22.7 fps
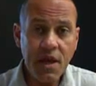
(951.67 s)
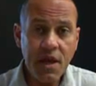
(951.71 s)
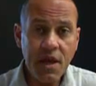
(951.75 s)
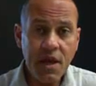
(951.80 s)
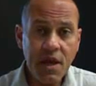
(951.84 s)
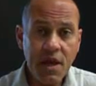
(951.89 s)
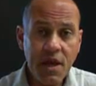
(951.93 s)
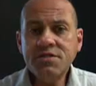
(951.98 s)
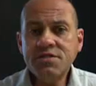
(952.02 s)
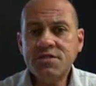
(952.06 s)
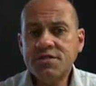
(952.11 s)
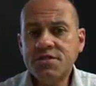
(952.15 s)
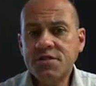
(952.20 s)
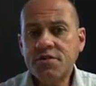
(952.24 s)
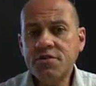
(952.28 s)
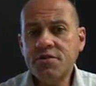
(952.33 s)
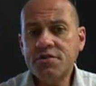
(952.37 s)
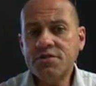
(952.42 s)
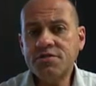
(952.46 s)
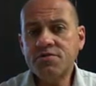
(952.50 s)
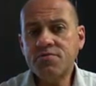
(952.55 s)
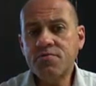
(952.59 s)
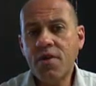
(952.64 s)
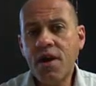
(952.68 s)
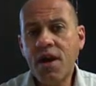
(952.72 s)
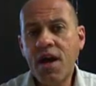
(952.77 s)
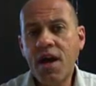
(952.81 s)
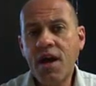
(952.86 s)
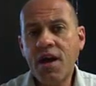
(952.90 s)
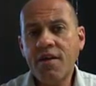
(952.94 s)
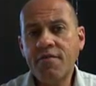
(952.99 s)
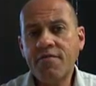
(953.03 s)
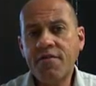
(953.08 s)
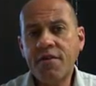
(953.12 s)
Once the goods
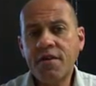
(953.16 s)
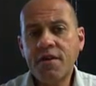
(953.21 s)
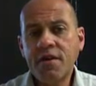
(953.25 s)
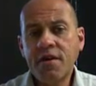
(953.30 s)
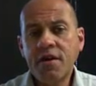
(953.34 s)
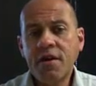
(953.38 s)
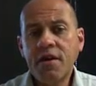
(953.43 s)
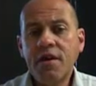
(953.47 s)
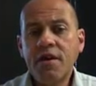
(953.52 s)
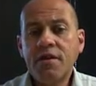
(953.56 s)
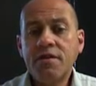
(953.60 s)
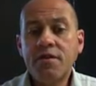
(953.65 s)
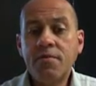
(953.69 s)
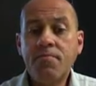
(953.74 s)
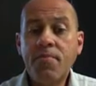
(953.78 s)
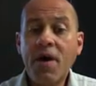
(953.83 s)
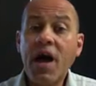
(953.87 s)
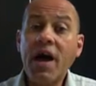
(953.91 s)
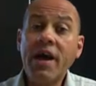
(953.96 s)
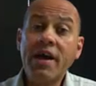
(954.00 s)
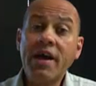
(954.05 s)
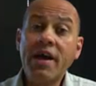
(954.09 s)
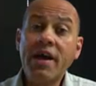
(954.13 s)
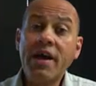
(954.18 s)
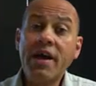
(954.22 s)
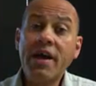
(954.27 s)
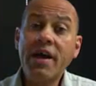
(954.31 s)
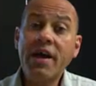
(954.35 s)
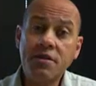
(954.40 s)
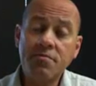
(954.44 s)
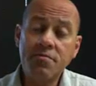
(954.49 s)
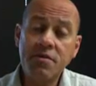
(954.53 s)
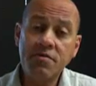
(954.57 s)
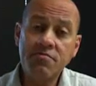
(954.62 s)
arrive, the buyer is
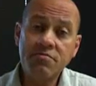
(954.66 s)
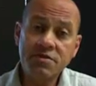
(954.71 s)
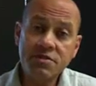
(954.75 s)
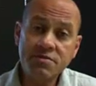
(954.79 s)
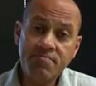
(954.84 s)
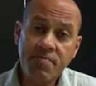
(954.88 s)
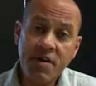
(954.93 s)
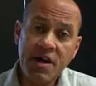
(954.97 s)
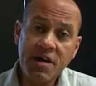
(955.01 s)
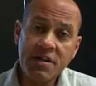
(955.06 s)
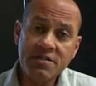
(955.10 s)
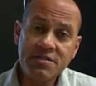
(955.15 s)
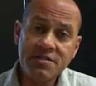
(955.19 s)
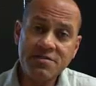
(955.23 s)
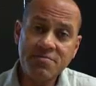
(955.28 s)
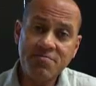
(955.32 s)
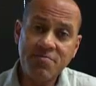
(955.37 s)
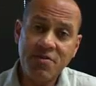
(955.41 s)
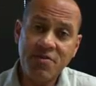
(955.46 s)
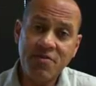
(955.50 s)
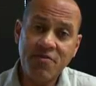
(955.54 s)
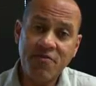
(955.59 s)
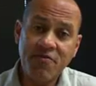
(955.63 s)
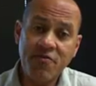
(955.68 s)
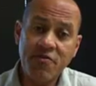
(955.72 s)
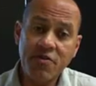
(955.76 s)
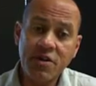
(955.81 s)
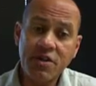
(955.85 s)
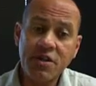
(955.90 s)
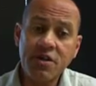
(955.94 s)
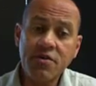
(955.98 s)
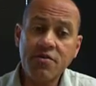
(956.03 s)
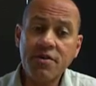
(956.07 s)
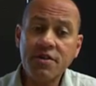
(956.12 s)
going to be responsible for
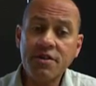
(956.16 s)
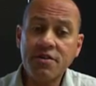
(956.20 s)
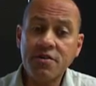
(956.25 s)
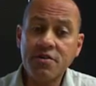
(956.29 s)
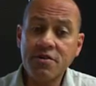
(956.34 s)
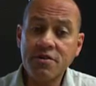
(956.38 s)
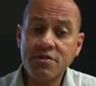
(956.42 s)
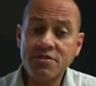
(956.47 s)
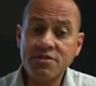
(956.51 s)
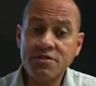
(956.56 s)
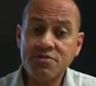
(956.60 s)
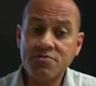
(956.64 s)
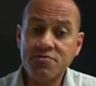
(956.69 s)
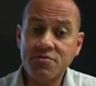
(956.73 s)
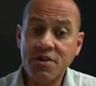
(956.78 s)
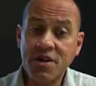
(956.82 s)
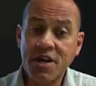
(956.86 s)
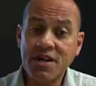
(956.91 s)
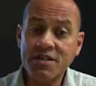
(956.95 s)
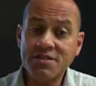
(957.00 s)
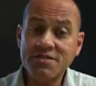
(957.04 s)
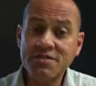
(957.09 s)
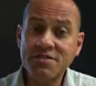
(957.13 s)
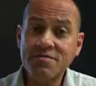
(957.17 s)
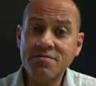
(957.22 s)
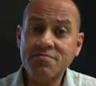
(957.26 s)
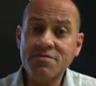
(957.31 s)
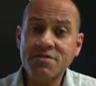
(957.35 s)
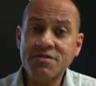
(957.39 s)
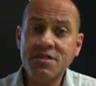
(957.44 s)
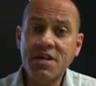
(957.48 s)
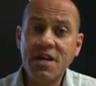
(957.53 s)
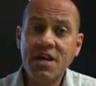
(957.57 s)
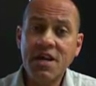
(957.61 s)
clearing the goods through
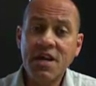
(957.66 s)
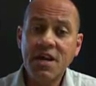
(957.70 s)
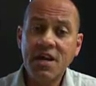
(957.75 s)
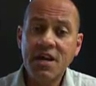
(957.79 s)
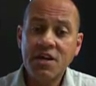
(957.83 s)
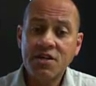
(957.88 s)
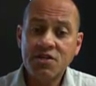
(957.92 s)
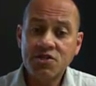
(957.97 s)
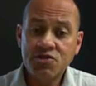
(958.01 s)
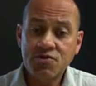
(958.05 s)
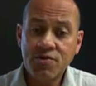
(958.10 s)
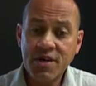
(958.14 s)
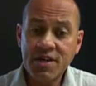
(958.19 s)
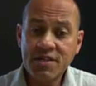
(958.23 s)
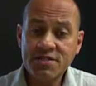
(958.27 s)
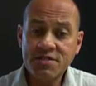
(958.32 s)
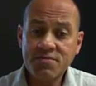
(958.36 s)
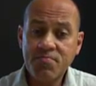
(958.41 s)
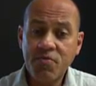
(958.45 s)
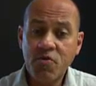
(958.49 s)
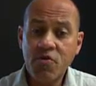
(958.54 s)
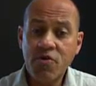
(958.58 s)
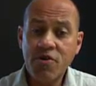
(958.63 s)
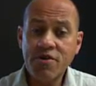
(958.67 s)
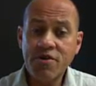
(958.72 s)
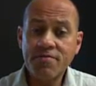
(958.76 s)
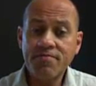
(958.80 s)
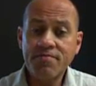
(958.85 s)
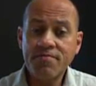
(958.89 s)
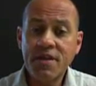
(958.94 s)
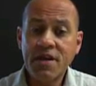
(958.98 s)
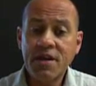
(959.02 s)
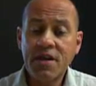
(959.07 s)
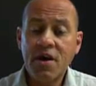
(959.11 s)
customs, transport,
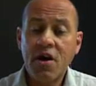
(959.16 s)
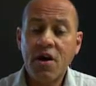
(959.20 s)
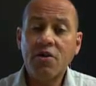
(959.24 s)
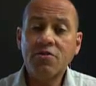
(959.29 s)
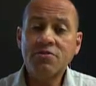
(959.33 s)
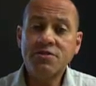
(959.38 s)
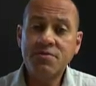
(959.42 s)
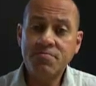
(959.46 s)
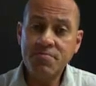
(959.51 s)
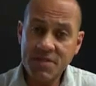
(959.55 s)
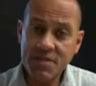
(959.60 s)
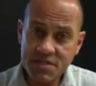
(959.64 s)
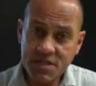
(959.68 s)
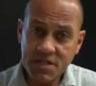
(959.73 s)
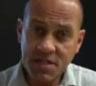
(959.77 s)
ultimate